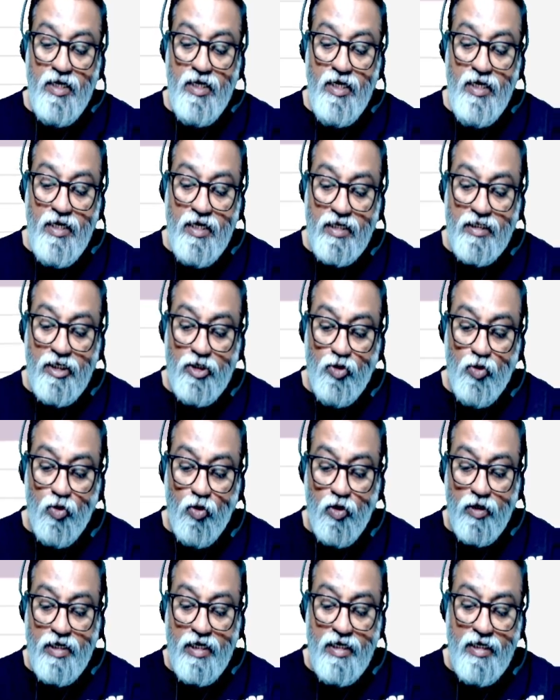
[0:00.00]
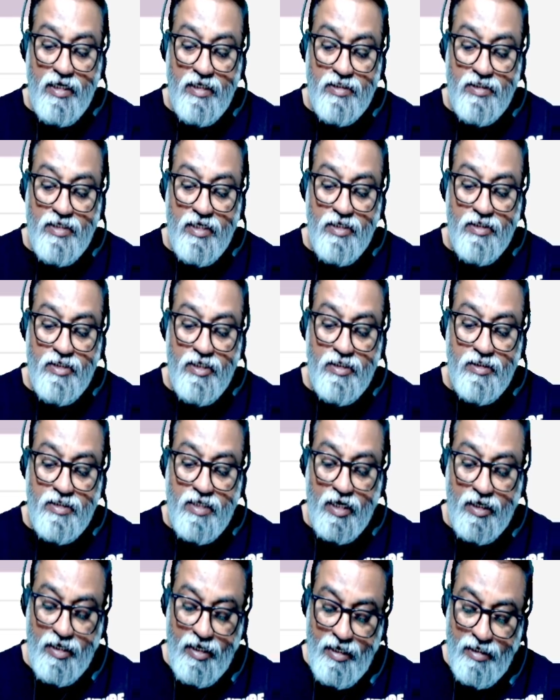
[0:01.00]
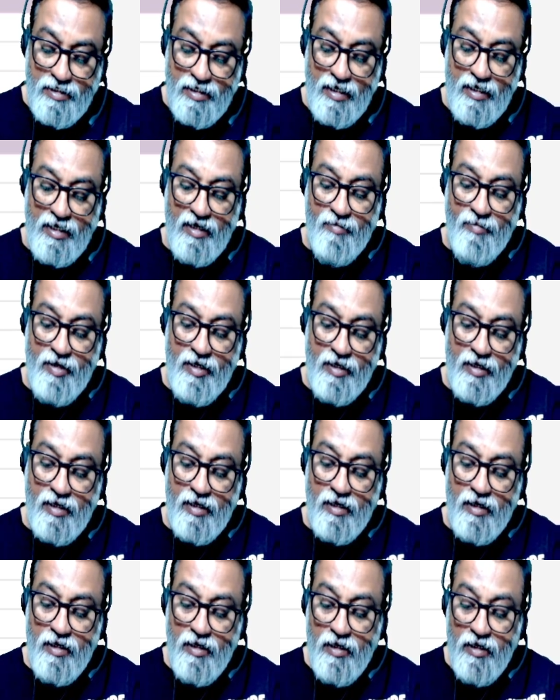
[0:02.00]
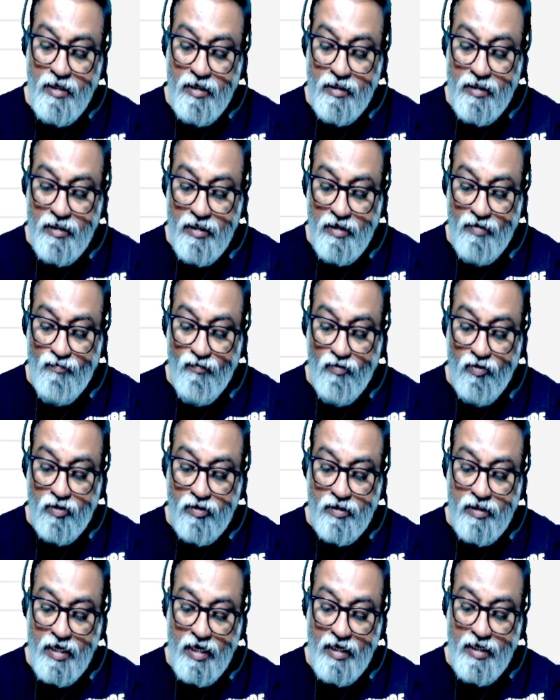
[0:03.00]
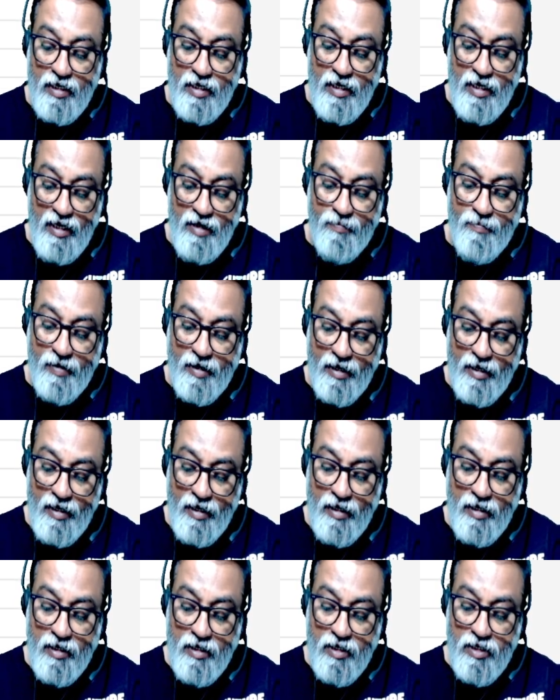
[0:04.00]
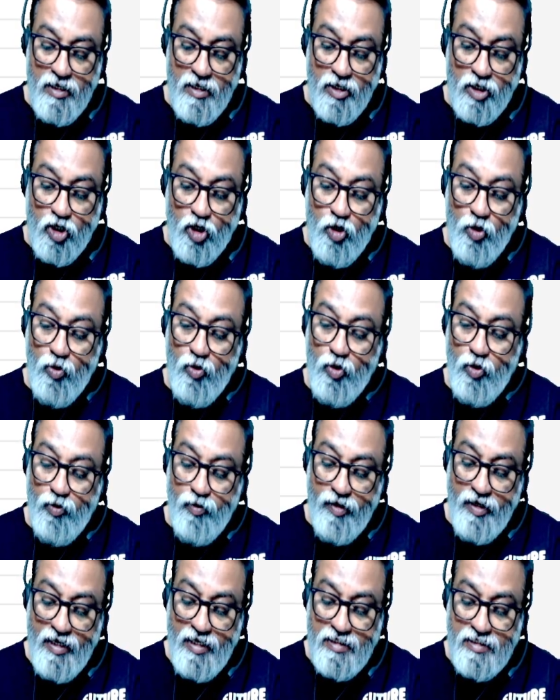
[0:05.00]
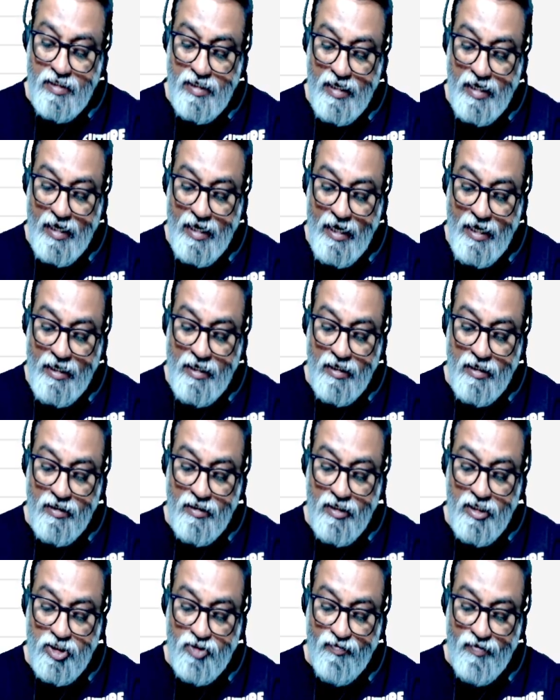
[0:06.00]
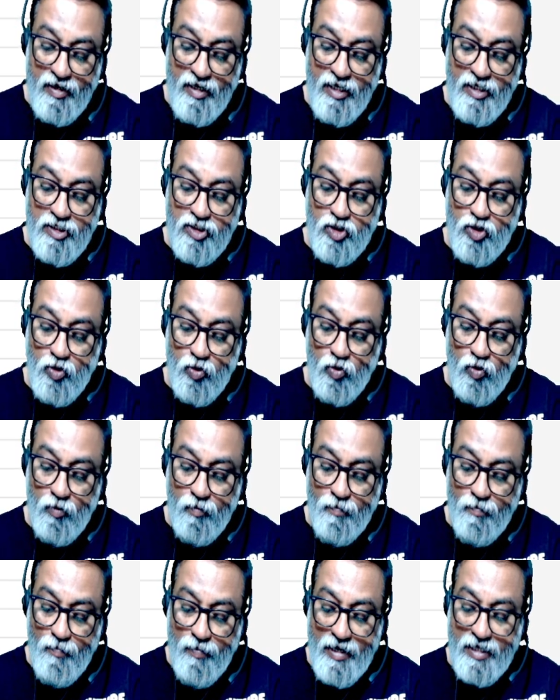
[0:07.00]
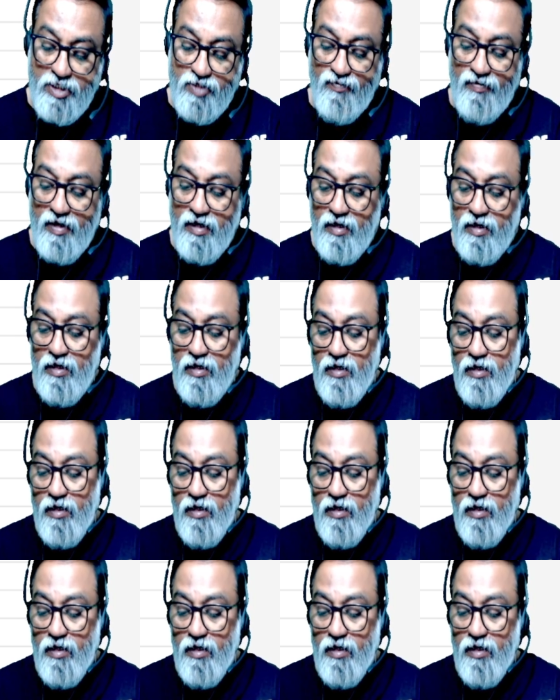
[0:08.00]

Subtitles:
Here the total distance is 30 centimeter. Therefore 30 by q2 is 8. This one is 2 plus 1.